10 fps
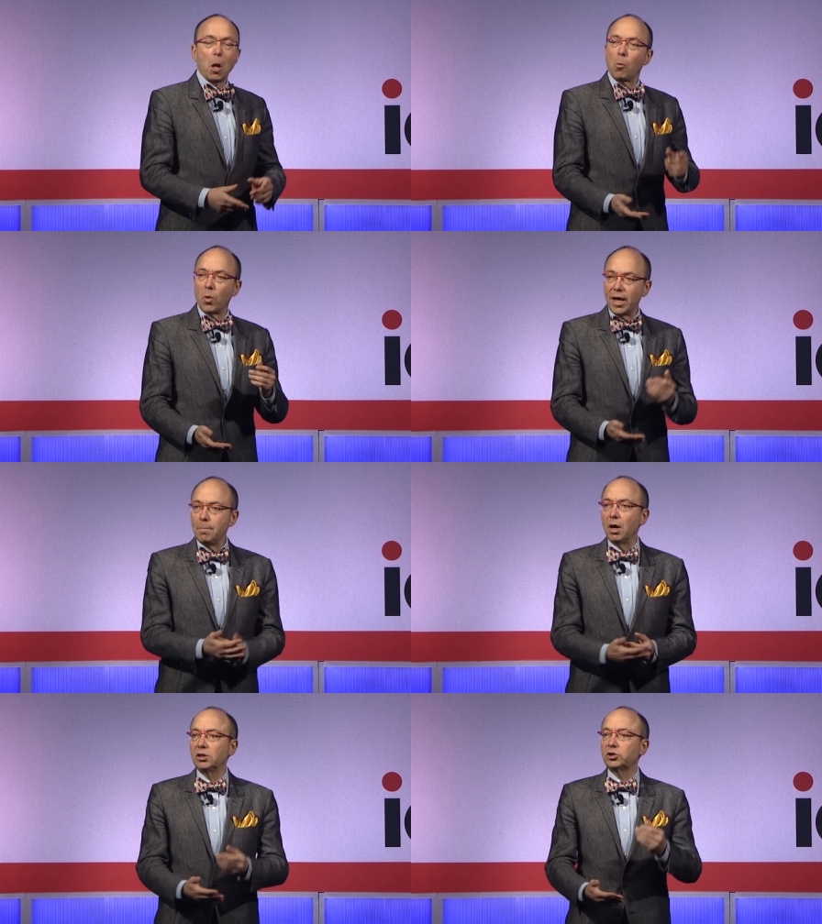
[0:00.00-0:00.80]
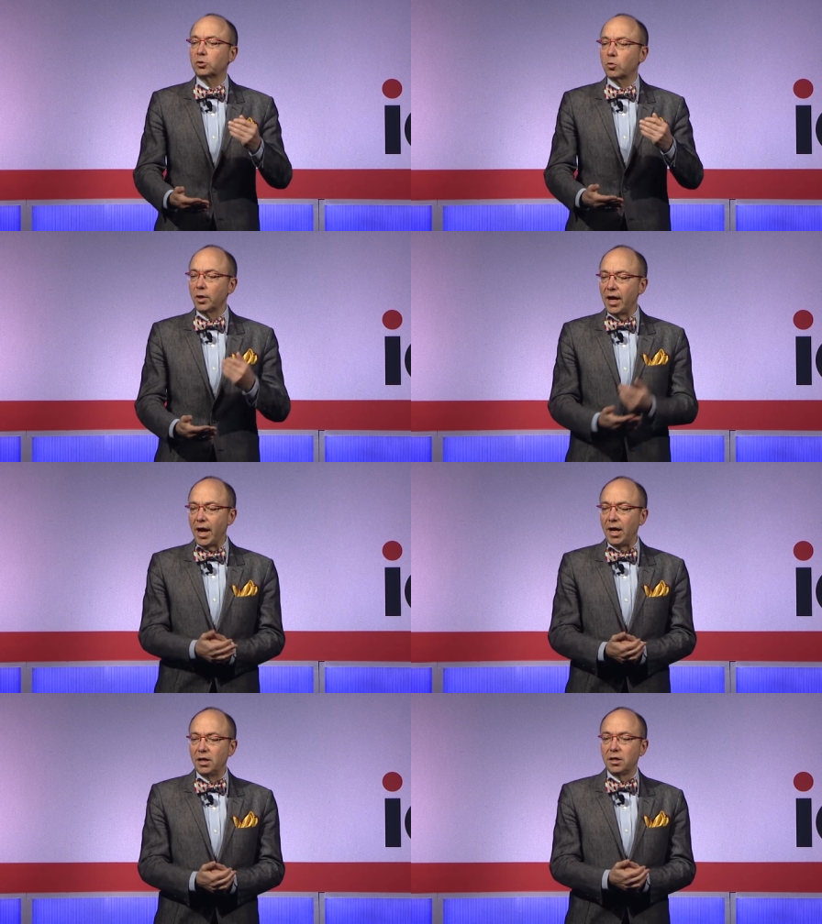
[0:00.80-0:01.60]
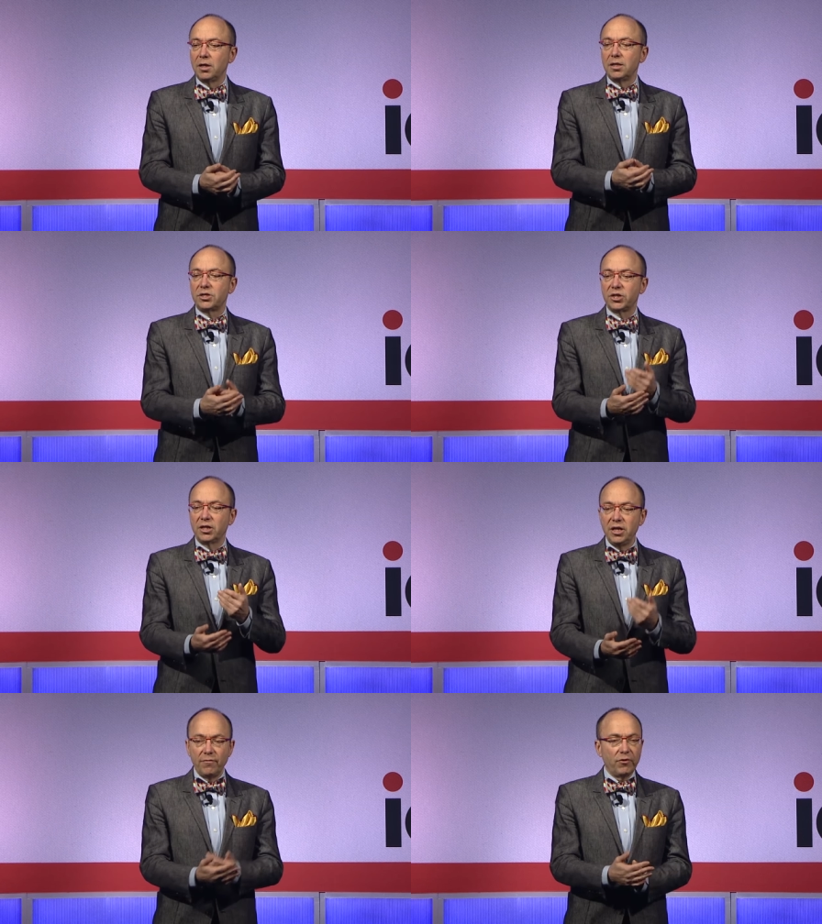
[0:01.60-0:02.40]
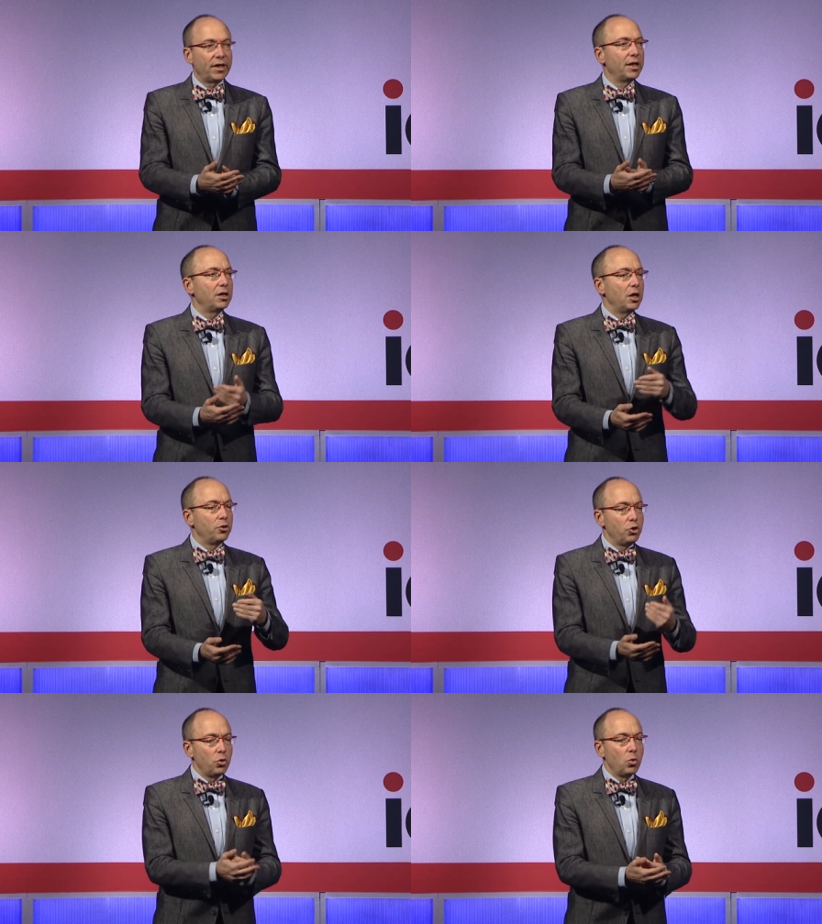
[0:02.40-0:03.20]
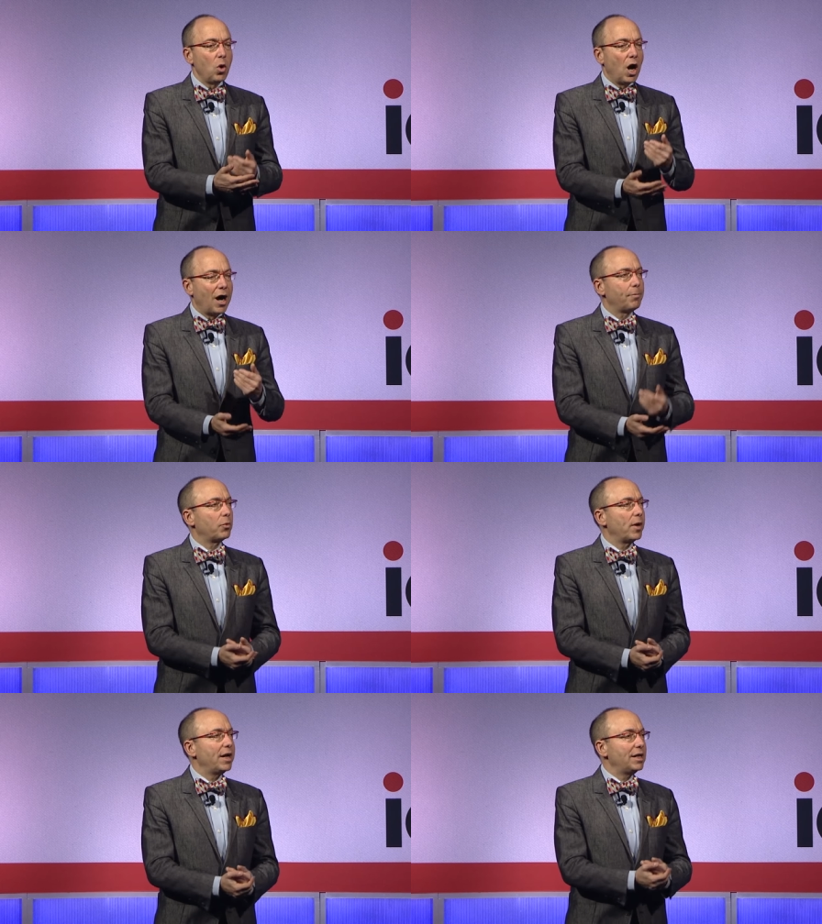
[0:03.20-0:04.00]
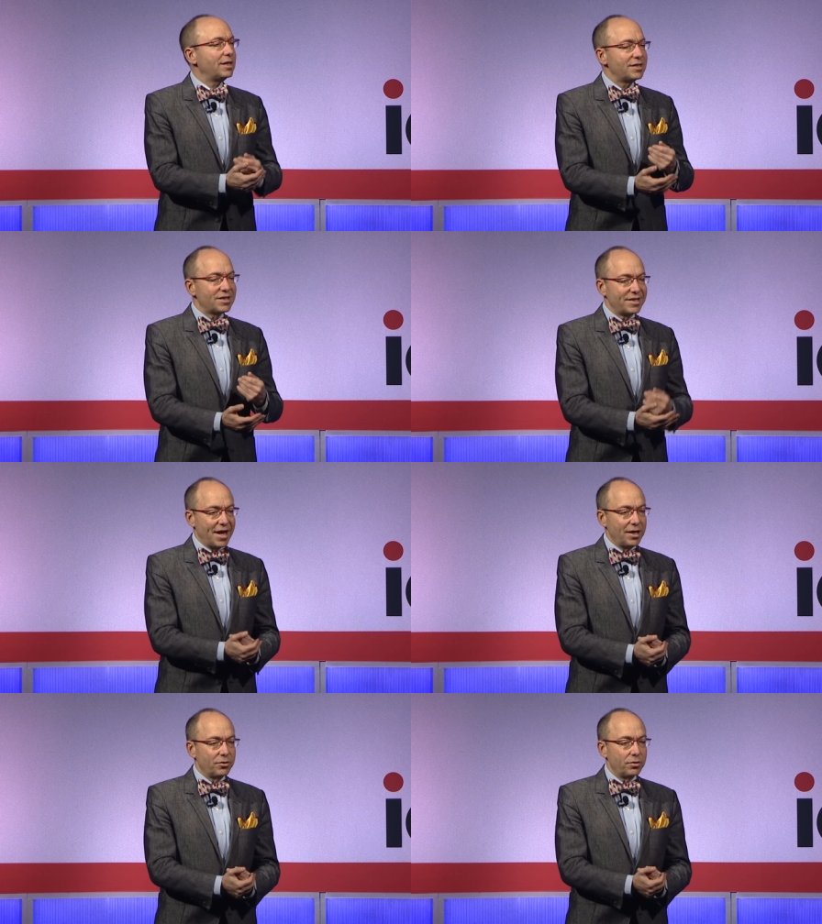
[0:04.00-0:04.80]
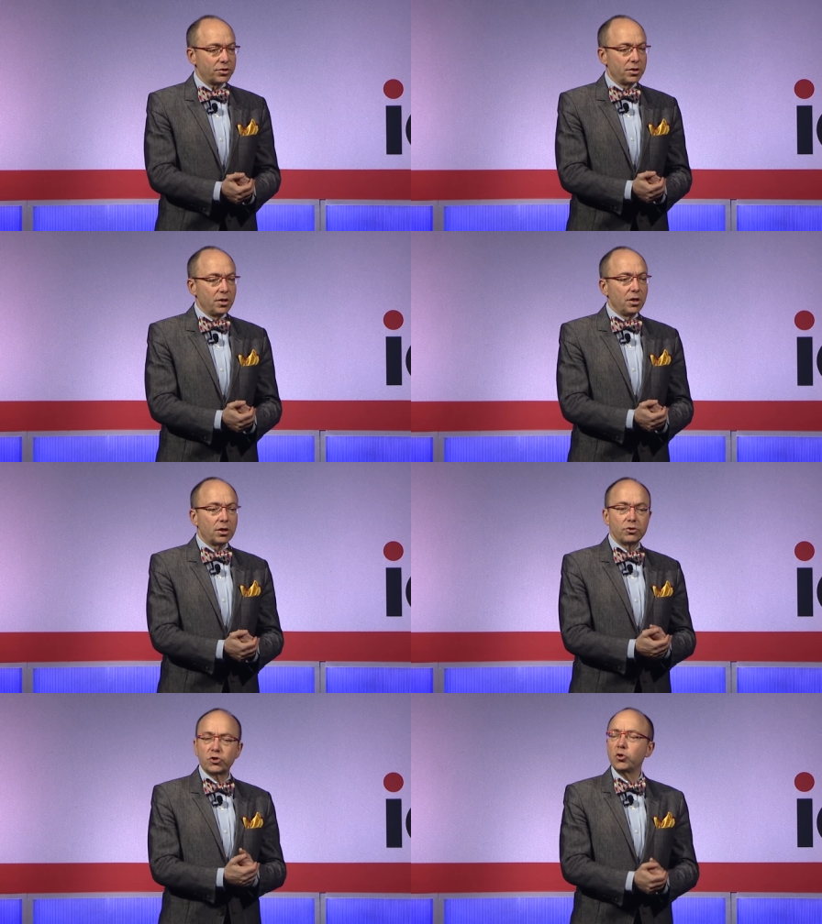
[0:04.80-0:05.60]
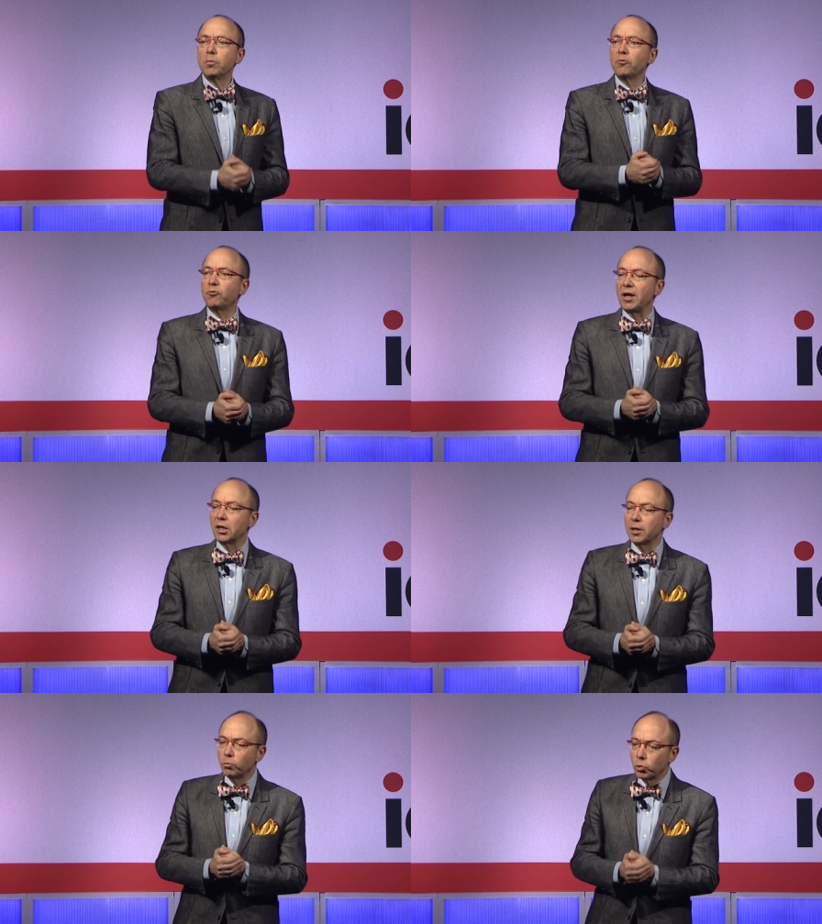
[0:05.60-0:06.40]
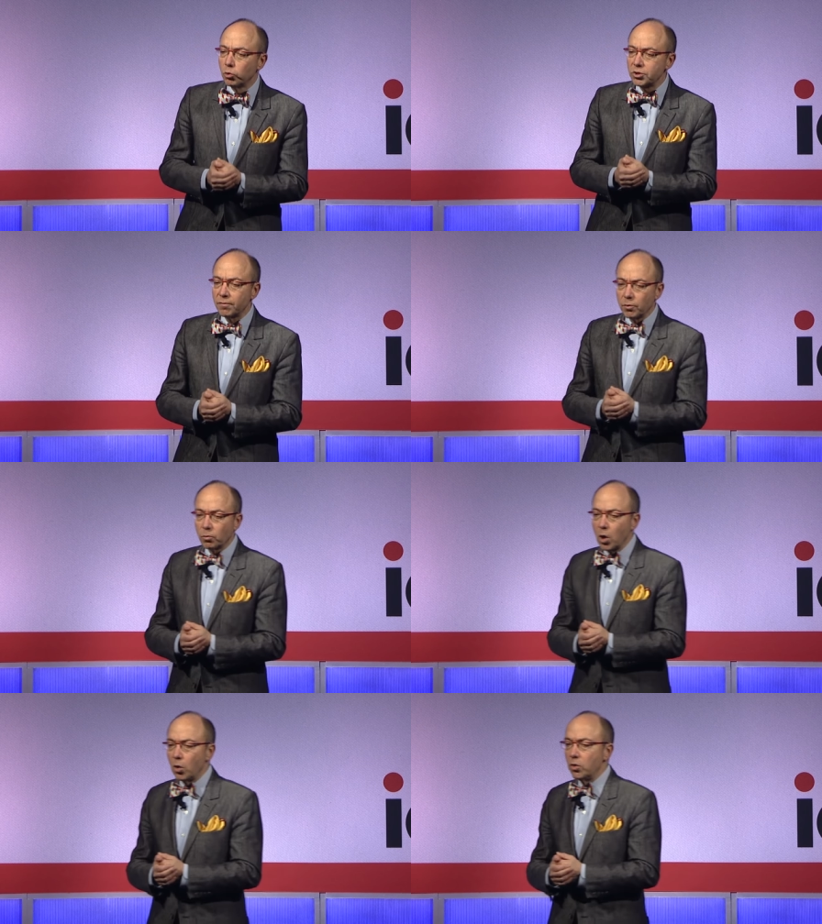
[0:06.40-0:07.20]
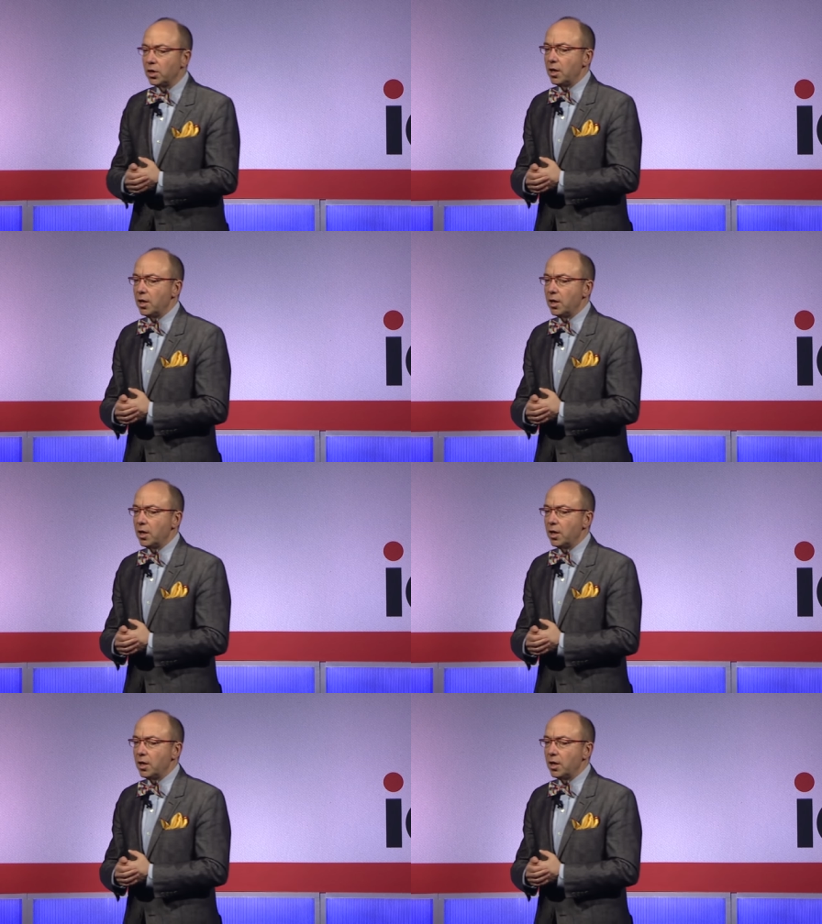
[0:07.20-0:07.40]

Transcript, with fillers: We must create significant new operating standards, consumer friendly rules of the road